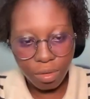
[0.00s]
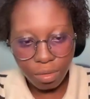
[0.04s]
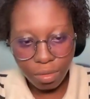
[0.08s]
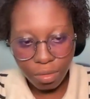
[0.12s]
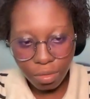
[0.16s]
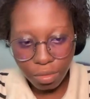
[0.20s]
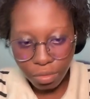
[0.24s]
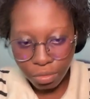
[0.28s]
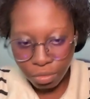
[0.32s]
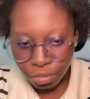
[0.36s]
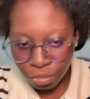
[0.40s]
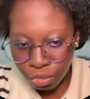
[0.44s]

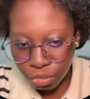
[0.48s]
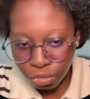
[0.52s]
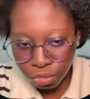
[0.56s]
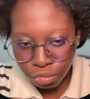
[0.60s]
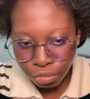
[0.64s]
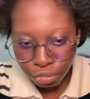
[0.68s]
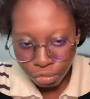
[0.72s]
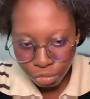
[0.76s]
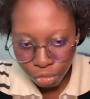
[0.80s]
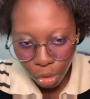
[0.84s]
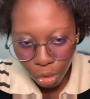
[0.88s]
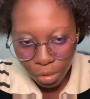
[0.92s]

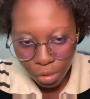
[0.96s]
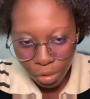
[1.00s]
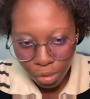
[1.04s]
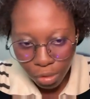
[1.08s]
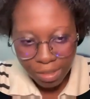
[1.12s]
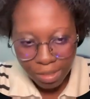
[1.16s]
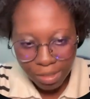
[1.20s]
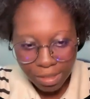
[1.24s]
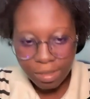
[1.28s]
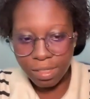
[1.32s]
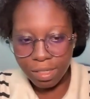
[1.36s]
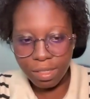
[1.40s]

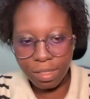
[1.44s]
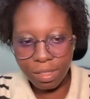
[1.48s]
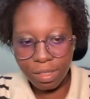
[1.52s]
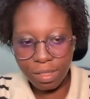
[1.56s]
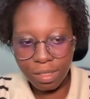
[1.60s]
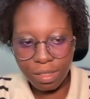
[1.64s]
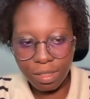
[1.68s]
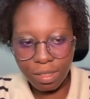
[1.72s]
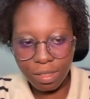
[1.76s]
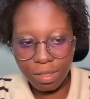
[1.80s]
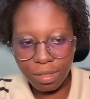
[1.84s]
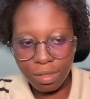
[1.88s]
Running
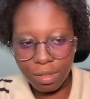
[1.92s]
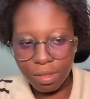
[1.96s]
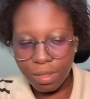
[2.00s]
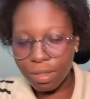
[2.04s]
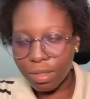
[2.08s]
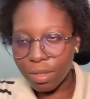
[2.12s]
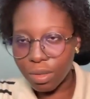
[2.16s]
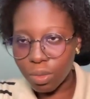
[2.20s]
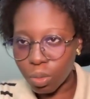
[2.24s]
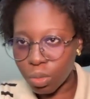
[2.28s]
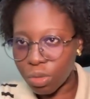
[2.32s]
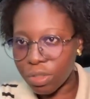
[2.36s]
this
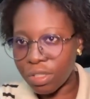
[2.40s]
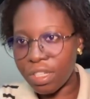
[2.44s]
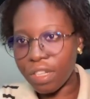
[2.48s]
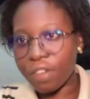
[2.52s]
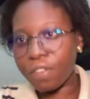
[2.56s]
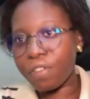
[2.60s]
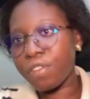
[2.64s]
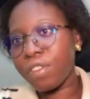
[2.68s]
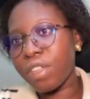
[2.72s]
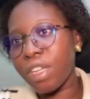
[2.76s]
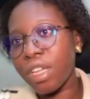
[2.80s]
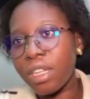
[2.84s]
would
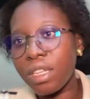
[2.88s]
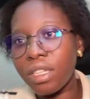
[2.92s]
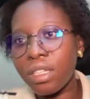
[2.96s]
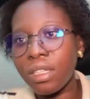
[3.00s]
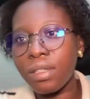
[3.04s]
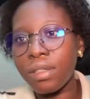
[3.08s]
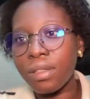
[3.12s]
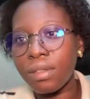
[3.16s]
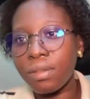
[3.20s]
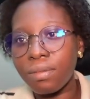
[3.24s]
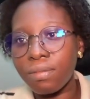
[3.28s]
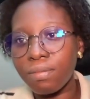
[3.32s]

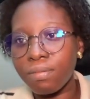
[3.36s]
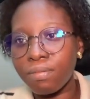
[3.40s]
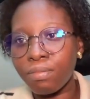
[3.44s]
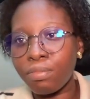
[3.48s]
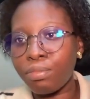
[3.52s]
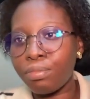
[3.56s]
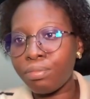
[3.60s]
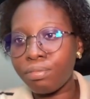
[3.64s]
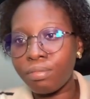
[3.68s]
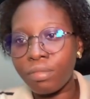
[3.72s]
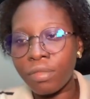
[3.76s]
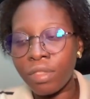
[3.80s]
definitely
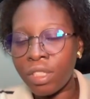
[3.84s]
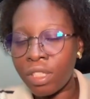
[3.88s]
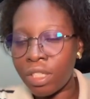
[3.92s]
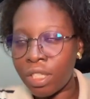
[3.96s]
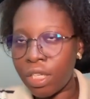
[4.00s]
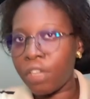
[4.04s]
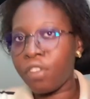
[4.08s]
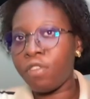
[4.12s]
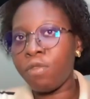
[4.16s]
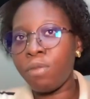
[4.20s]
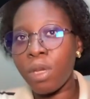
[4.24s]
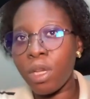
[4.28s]

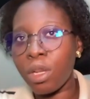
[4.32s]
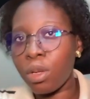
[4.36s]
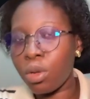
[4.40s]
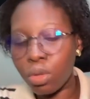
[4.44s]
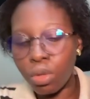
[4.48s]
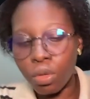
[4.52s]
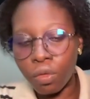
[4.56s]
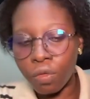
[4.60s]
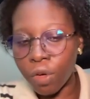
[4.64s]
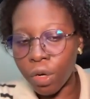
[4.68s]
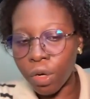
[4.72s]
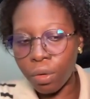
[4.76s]
give me a
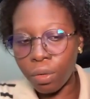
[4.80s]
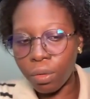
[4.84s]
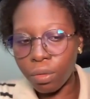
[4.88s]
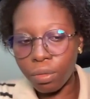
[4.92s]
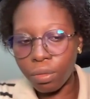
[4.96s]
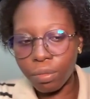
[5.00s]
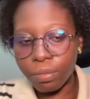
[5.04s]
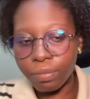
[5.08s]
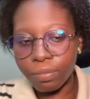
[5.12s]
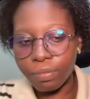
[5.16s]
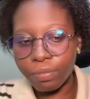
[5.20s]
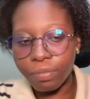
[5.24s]
lot of
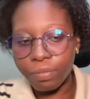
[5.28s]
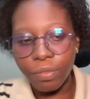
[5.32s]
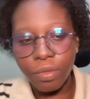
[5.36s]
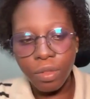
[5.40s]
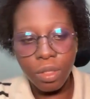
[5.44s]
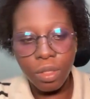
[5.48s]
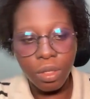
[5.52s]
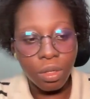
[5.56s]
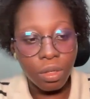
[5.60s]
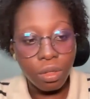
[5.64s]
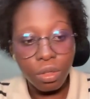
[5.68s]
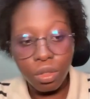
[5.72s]
error.
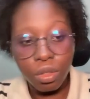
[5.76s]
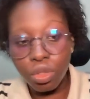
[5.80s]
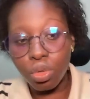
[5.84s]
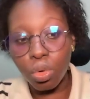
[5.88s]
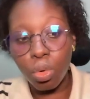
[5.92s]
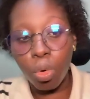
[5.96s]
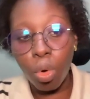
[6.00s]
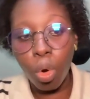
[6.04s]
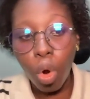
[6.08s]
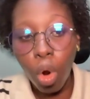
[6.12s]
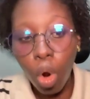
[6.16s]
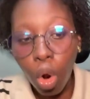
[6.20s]

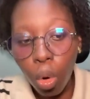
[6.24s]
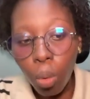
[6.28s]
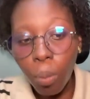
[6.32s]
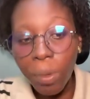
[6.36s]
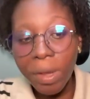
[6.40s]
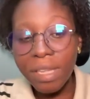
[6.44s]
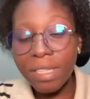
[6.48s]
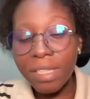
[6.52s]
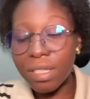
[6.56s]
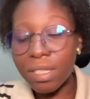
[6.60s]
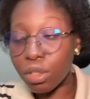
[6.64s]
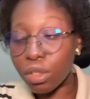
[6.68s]
So
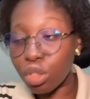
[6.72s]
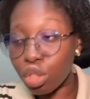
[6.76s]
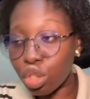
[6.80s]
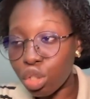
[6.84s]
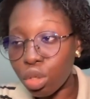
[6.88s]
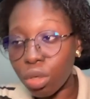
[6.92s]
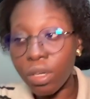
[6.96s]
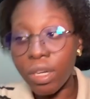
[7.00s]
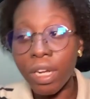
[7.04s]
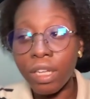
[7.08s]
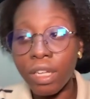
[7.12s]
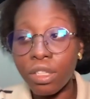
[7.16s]
always
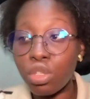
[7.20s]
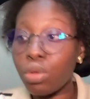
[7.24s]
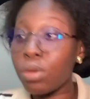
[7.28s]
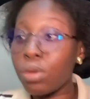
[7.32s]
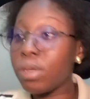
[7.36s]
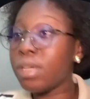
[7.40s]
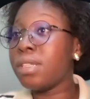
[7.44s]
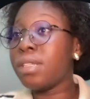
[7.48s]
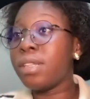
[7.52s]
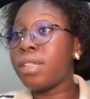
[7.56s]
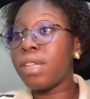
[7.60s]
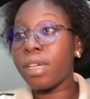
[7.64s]
ensure that you
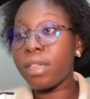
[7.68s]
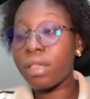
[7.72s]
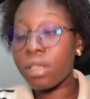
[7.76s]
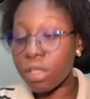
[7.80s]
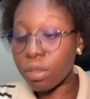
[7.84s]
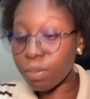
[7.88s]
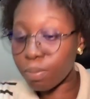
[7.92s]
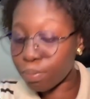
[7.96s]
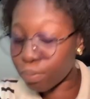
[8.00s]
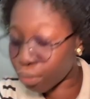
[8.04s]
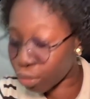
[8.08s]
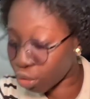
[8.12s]

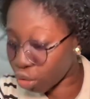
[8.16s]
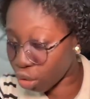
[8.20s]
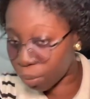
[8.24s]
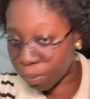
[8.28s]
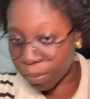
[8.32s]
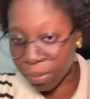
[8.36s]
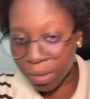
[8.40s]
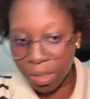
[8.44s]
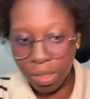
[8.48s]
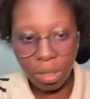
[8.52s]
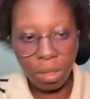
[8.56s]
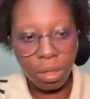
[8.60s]
indent
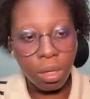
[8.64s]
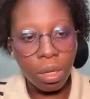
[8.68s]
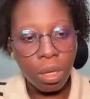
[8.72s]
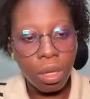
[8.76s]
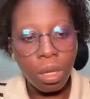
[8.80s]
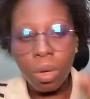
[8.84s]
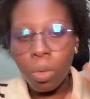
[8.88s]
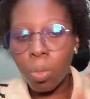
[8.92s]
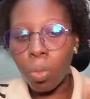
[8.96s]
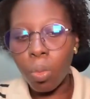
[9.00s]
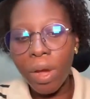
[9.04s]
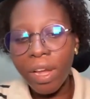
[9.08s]
properly.
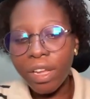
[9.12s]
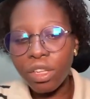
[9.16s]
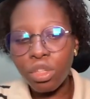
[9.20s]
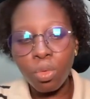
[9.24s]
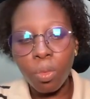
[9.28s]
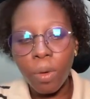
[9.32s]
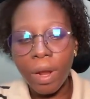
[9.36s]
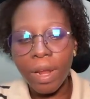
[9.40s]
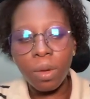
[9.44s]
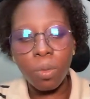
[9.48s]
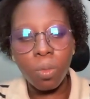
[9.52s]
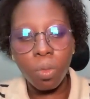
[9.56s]
Where
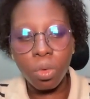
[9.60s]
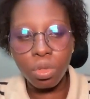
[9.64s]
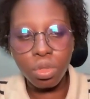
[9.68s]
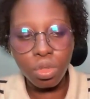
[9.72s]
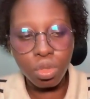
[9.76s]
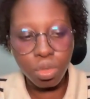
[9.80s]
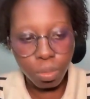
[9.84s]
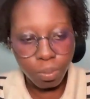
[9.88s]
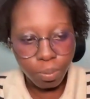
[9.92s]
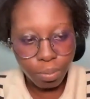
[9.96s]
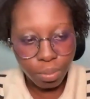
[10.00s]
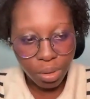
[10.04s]
do I want
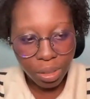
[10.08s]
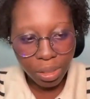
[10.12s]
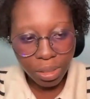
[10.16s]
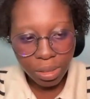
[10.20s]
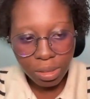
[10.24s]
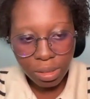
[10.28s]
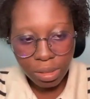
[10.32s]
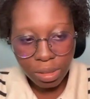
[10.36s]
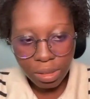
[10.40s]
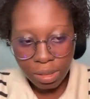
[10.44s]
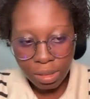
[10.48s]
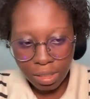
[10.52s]
to
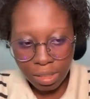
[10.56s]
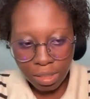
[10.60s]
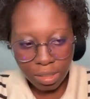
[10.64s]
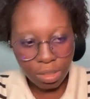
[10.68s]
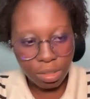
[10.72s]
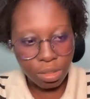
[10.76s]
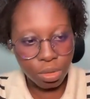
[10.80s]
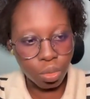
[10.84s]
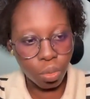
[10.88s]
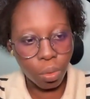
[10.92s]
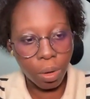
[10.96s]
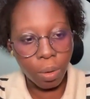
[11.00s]
print
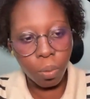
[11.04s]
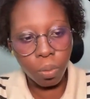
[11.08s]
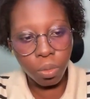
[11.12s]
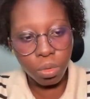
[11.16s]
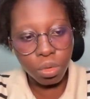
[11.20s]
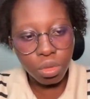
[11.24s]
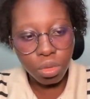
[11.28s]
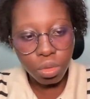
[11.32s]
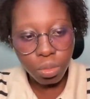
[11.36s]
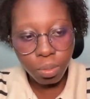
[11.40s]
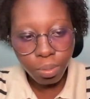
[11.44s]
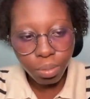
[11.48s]
this? Do I
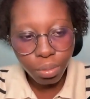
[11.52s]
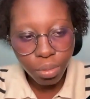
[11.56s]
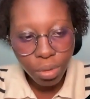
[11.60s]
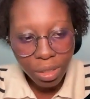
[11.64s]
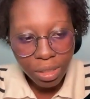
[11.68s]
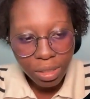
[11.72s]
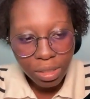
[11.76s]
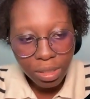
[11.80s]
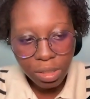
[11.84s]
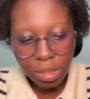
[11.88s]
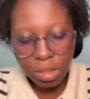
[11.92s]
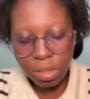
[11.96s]
want to
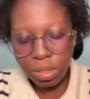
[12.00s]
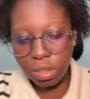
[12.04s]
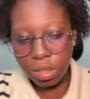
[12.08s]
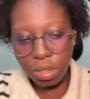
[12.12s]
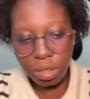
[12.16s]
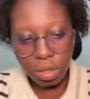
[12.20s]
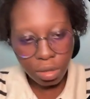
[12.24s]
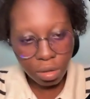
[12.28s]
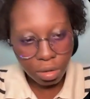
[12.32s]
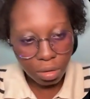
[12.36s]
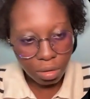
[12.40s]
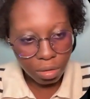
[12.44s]
print it
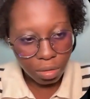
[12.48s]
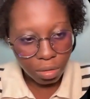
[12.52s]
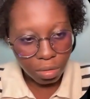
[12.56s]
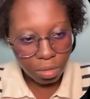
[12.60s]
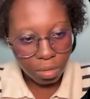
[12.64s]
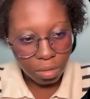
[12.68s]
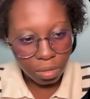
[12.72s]
here?